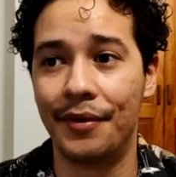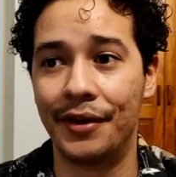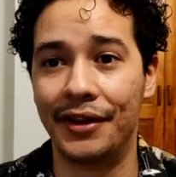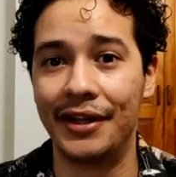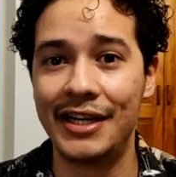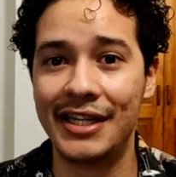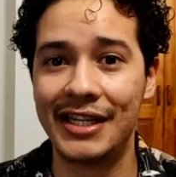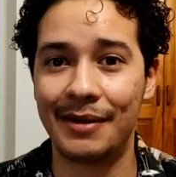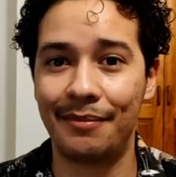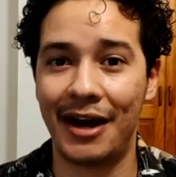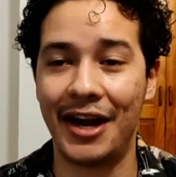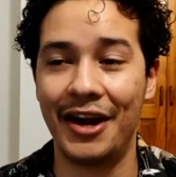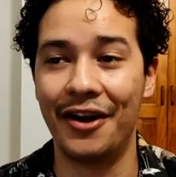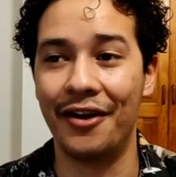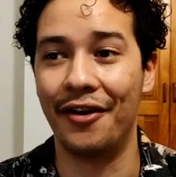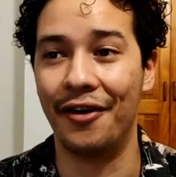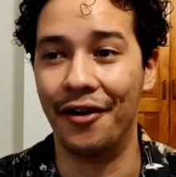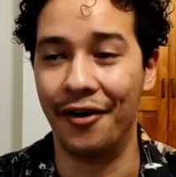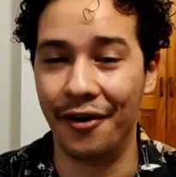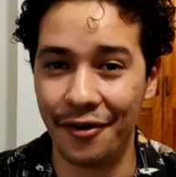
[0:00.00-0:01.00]
but these are my
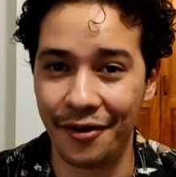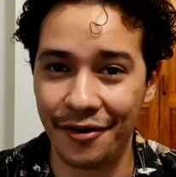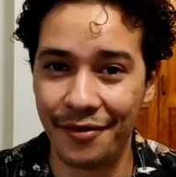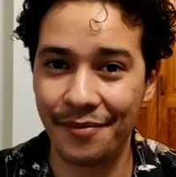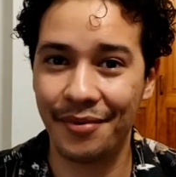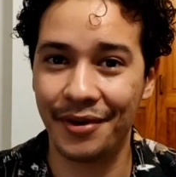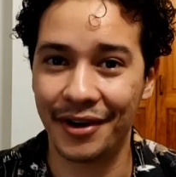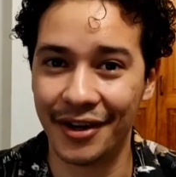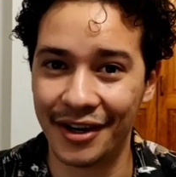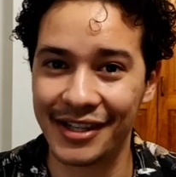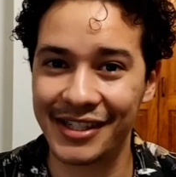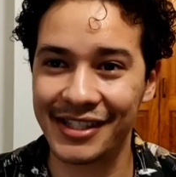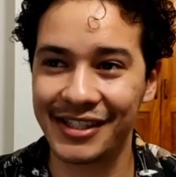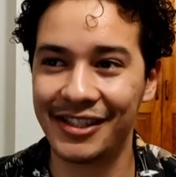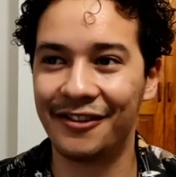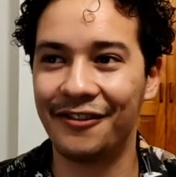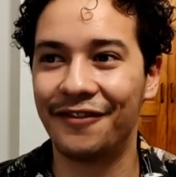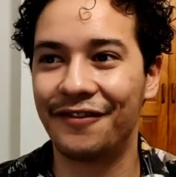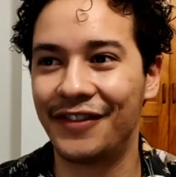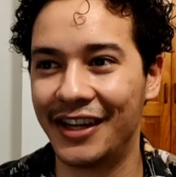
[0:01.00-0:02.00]
own
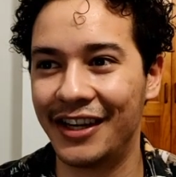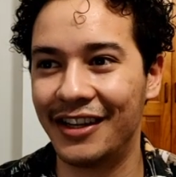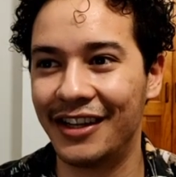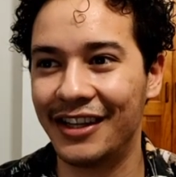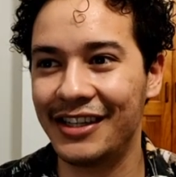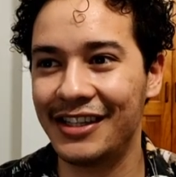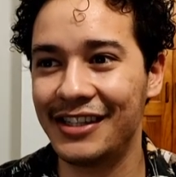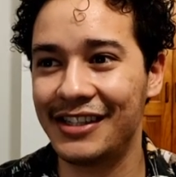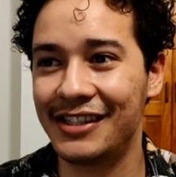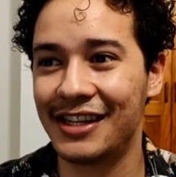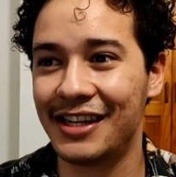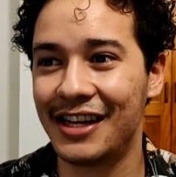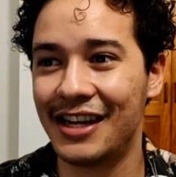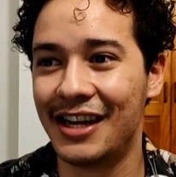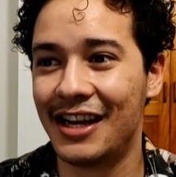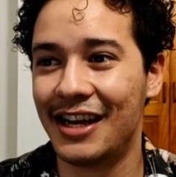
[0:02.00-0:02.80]
personal feelings